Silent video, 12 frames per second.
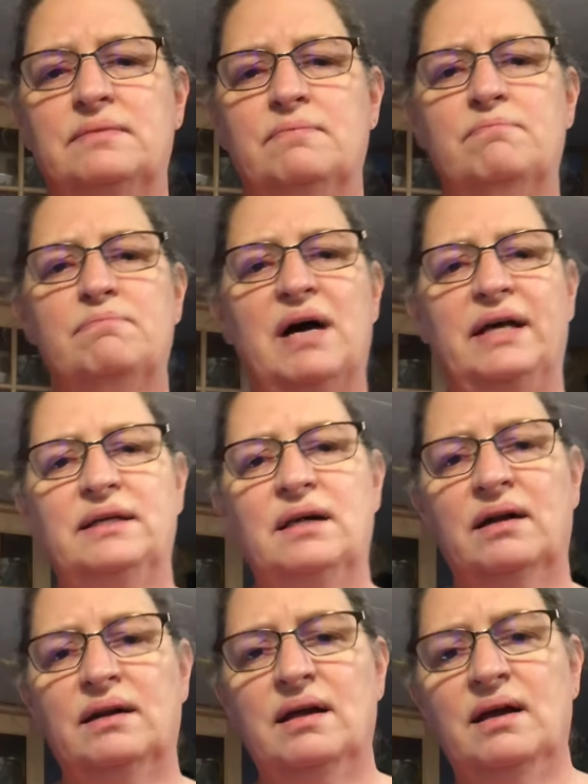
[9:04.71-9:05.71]
might
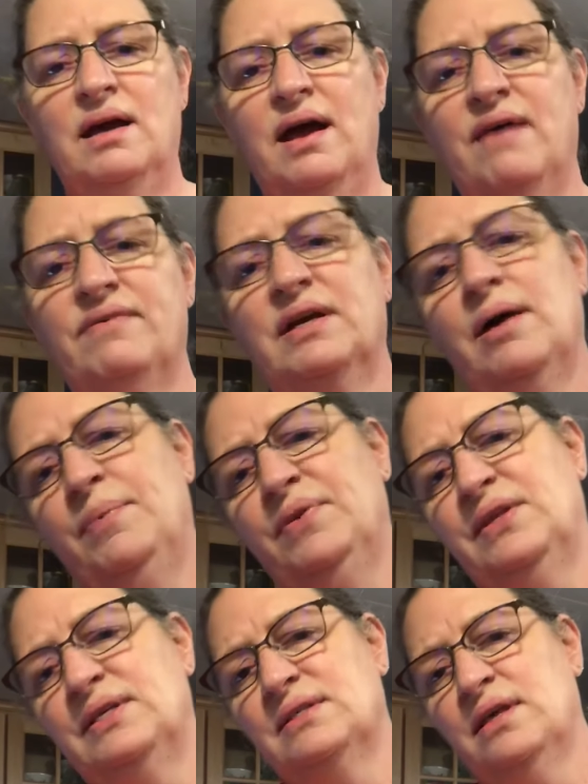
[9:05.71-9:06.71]
not have a couple
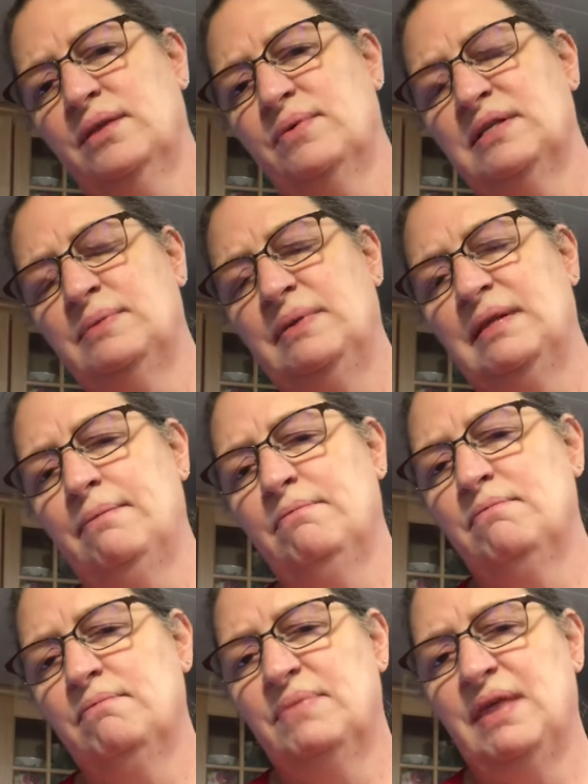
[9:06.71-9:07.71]
things on the recipe
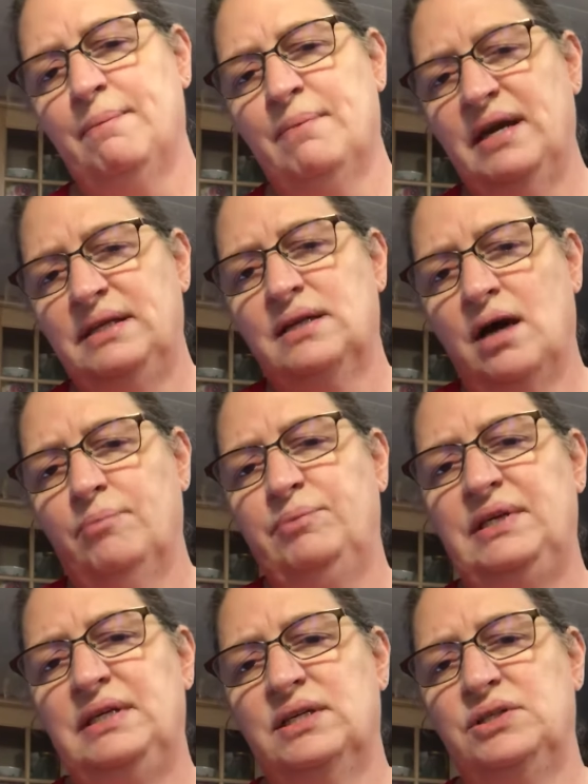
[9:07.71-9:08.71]
that might not
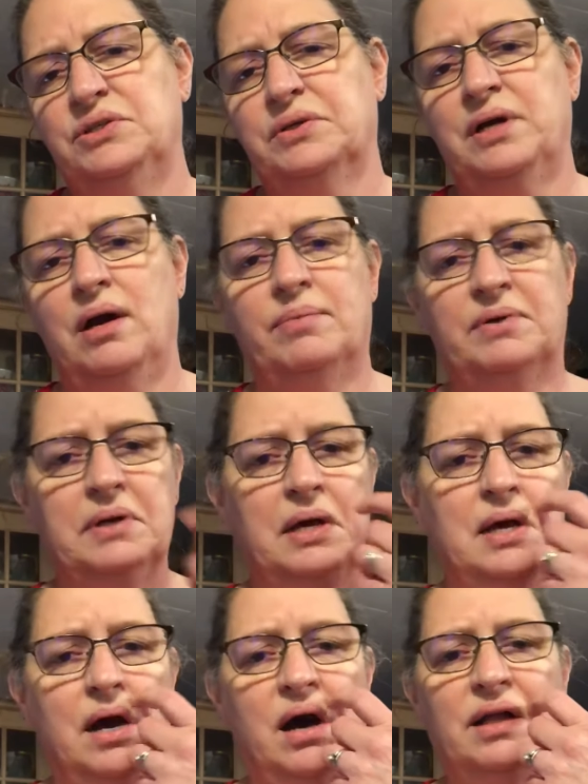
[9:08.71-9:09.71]
be in your cupboard.
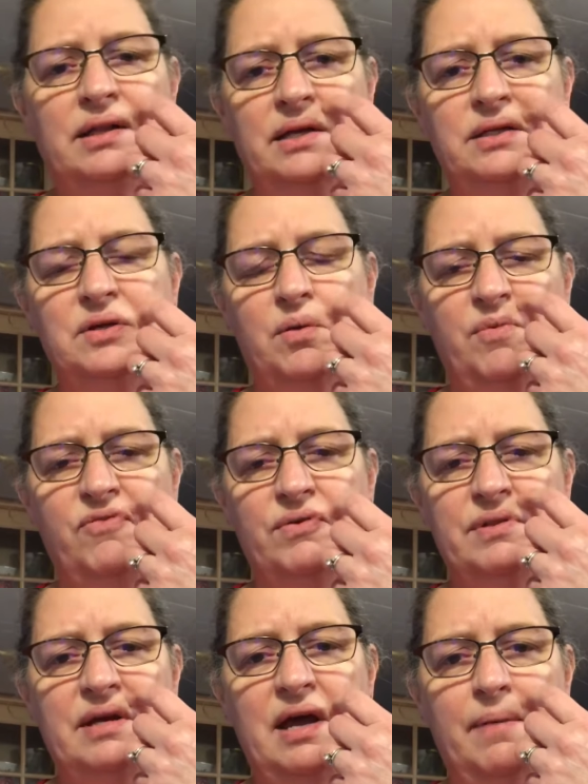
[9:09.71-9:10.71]
I'll let you know before
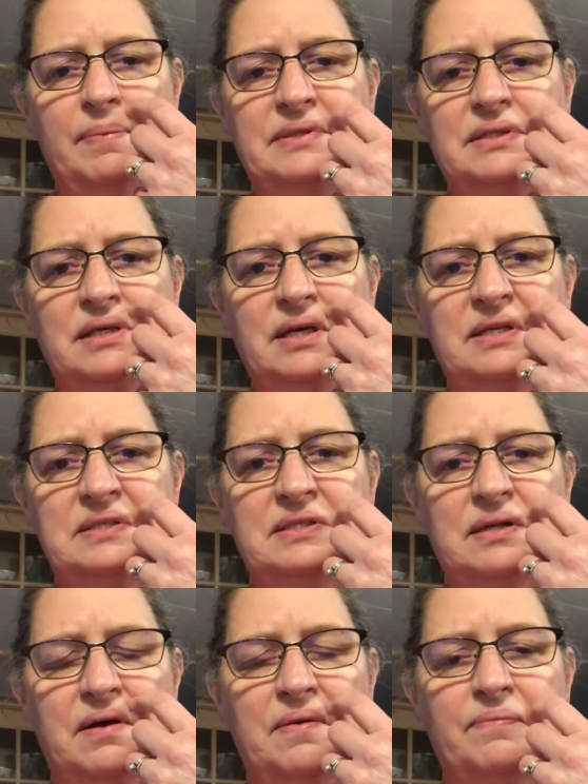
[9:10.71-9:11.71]
that happens, because
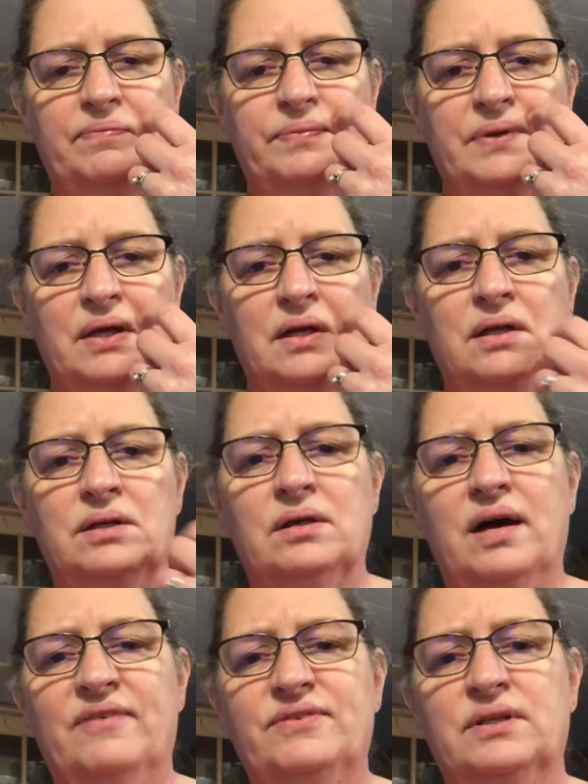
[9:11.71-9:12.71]
you'll
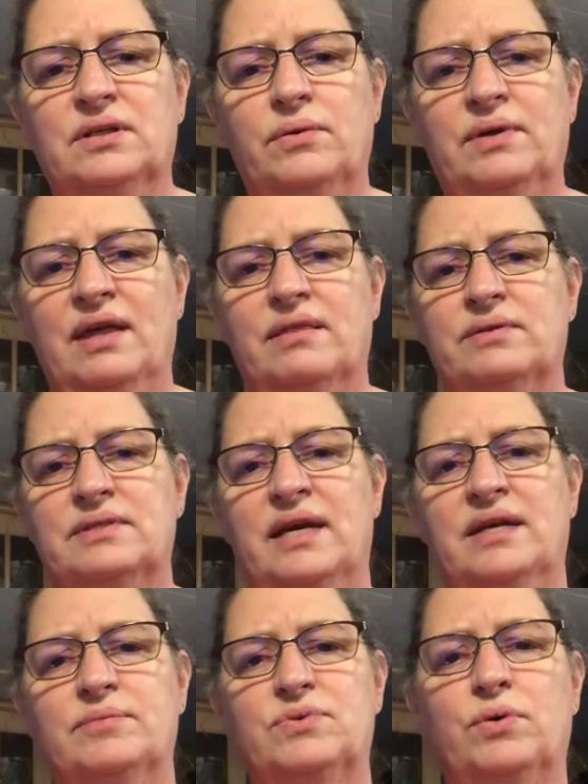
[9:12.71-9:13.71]
have to go get those
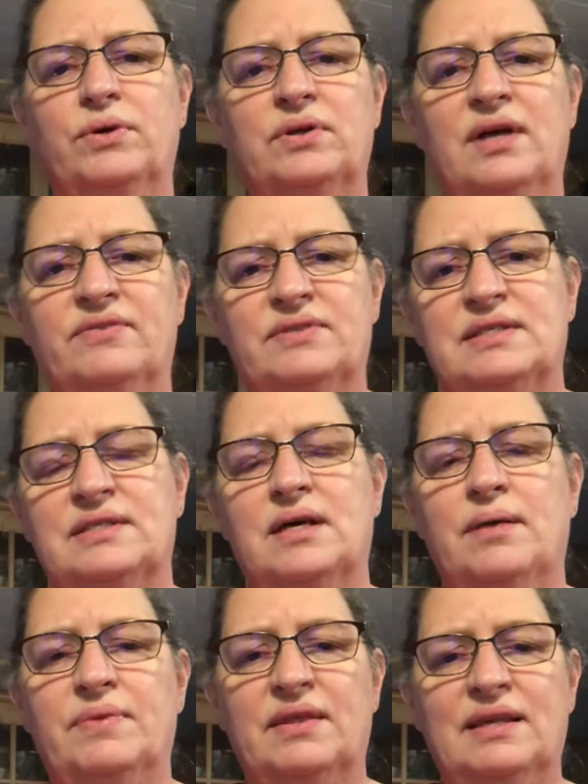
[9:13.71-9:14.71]
items, or you'll have to
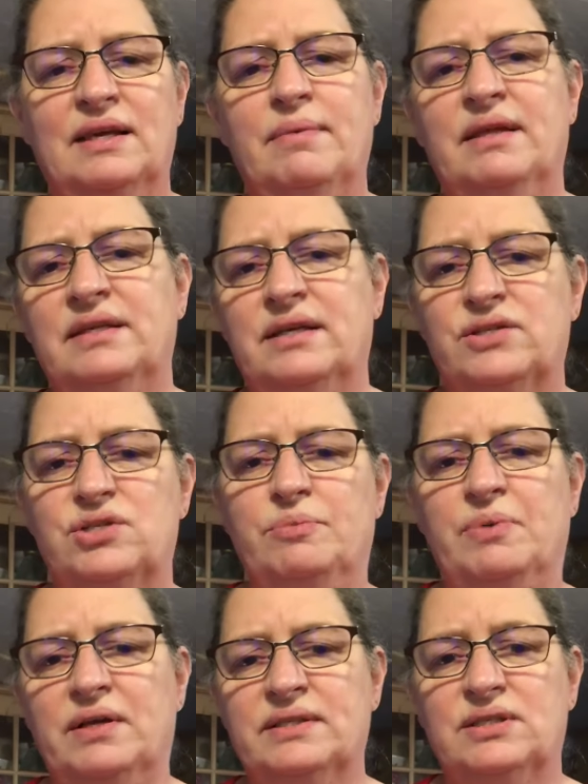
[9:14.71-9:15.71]
sub. The thing about the energy
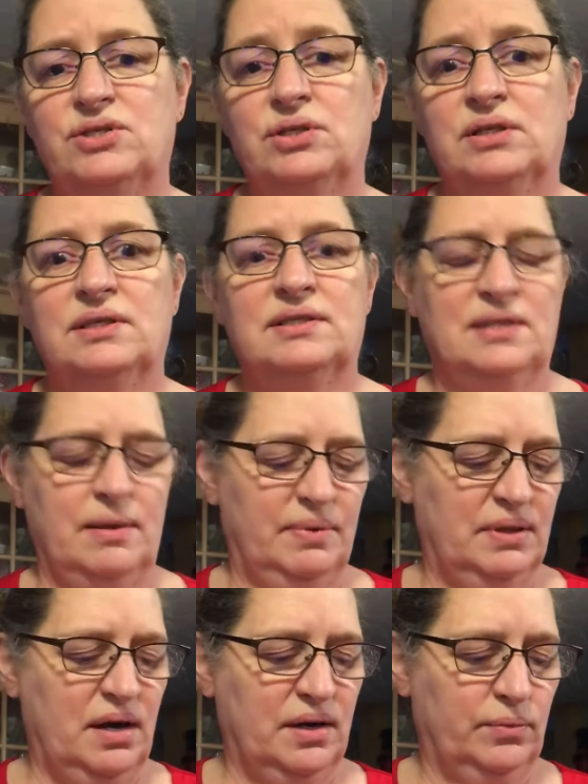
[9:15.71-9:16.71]
balls is you can sub a
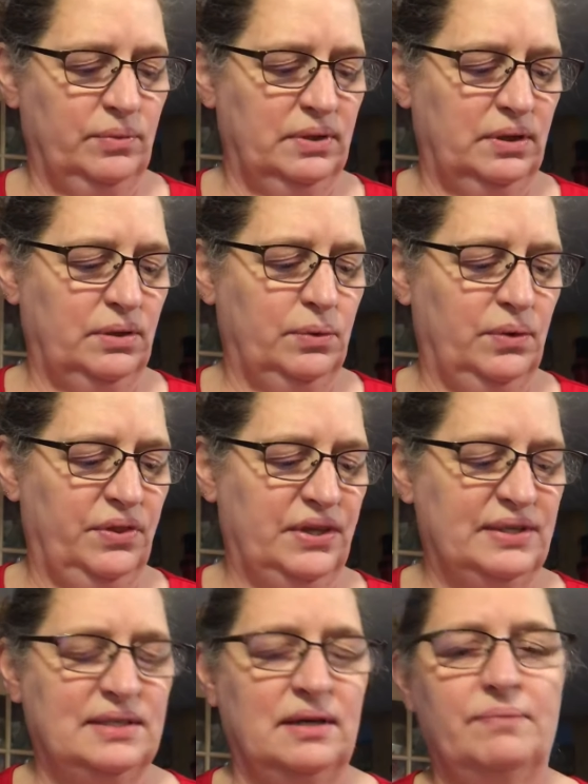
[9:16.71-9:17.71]
lot of really cool
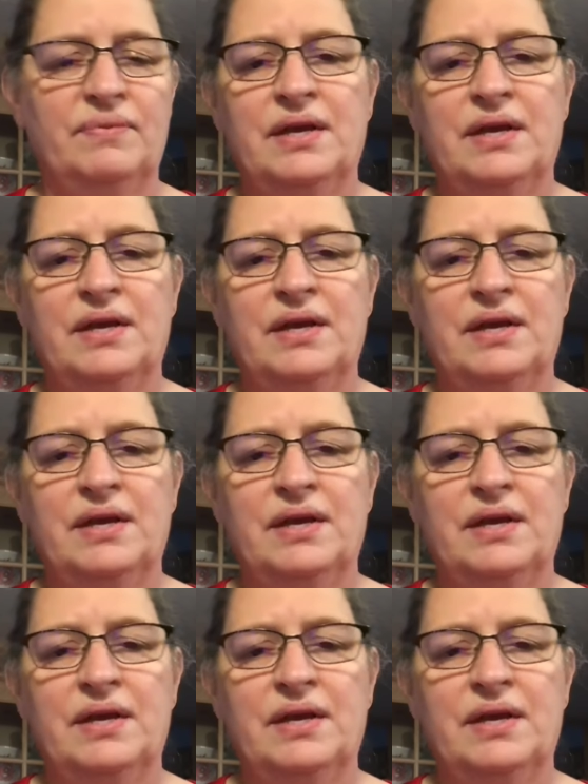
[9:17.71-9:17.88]
things in them.